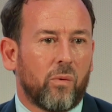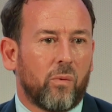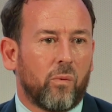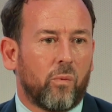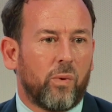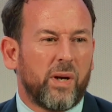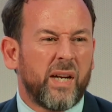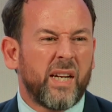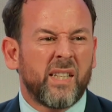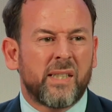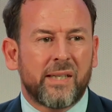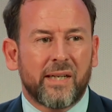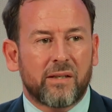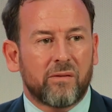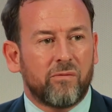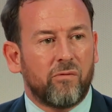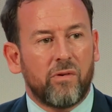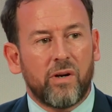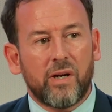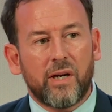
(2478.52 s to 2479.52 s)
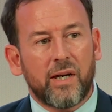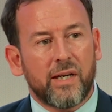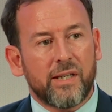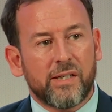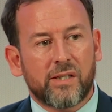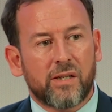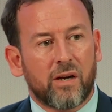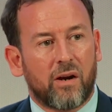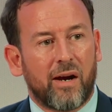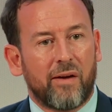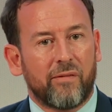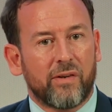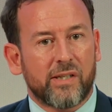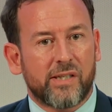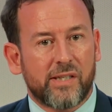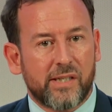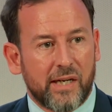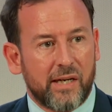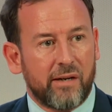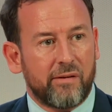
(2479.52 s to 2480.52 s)
We didn't really start having
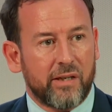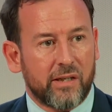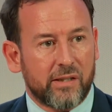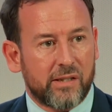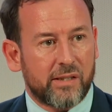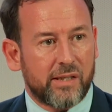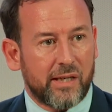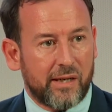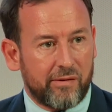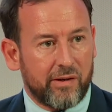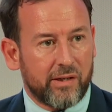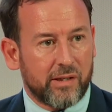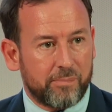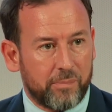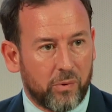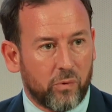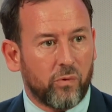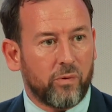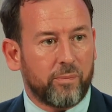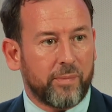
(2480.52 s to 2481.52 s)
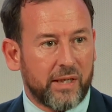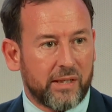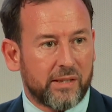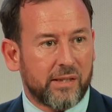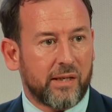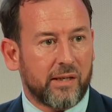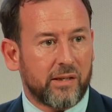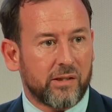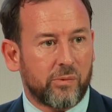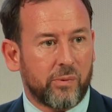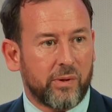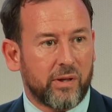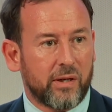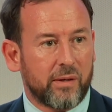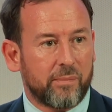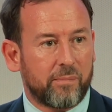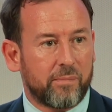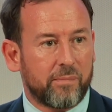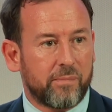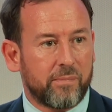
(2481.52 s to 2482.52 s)
serious board meetings with
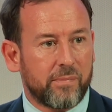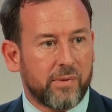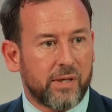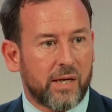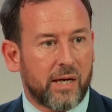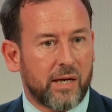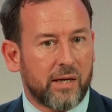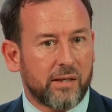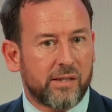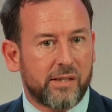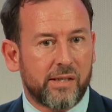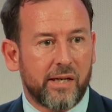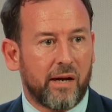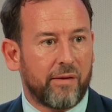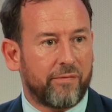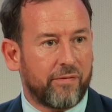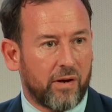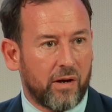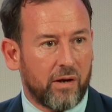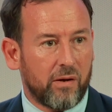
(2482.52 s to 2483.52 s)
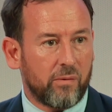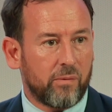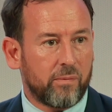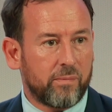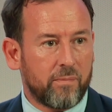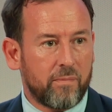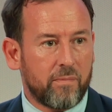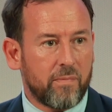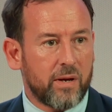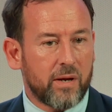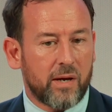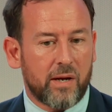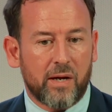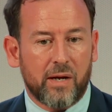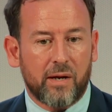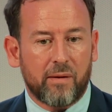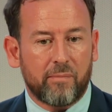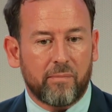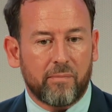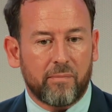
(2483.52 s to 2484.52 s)
a CFO,
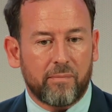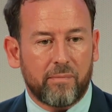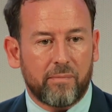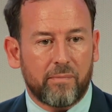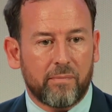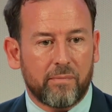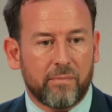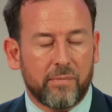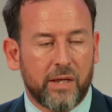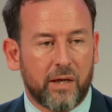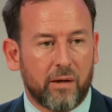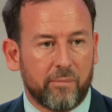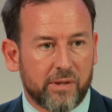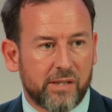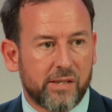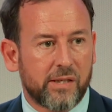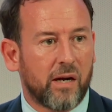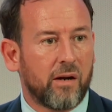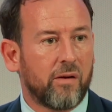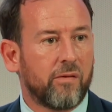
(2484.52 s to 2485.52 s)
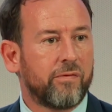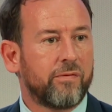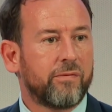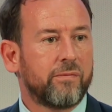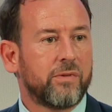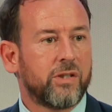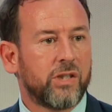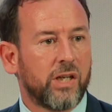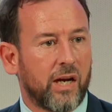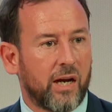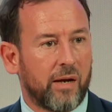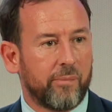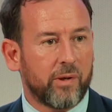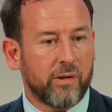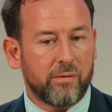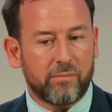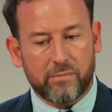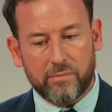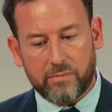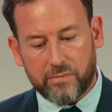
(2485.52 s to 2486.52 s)
you know, myself,
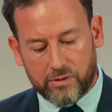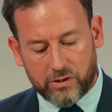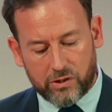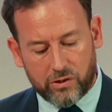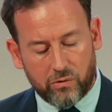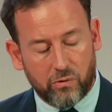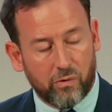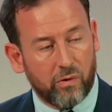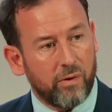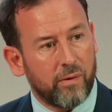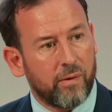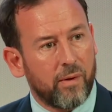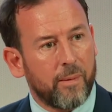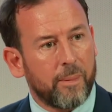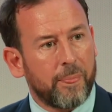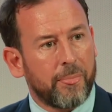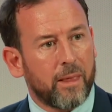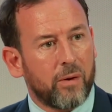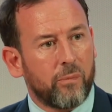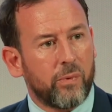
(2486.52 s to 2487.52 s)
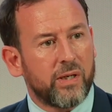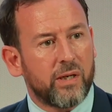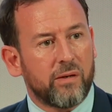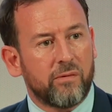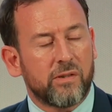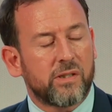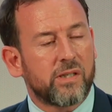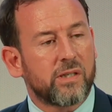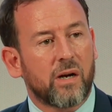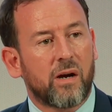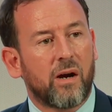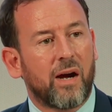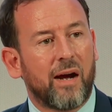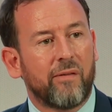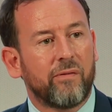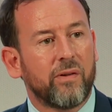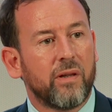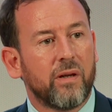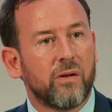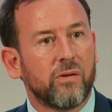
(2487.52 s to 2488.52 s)
chairman, Sean. We didn't start
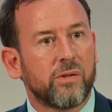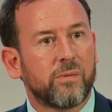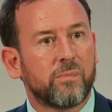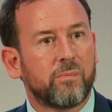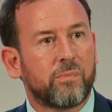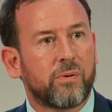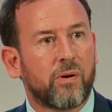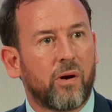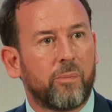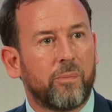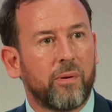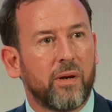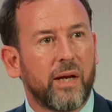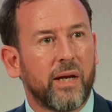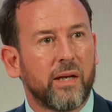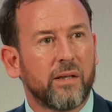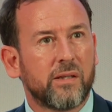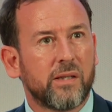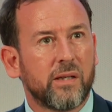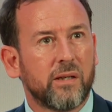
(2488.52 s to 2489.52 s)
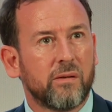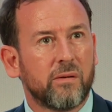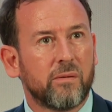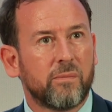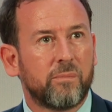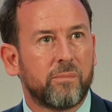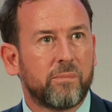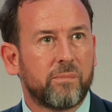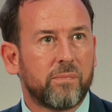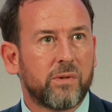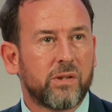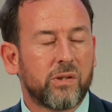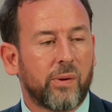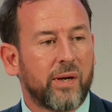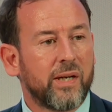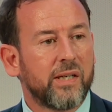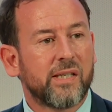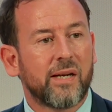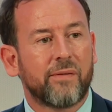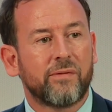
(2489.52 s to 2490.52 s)
having those properly until
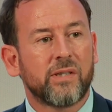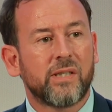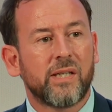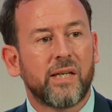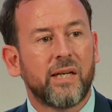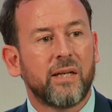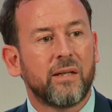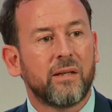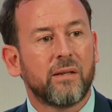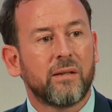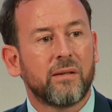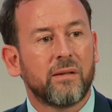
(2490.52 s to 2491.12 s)
2017.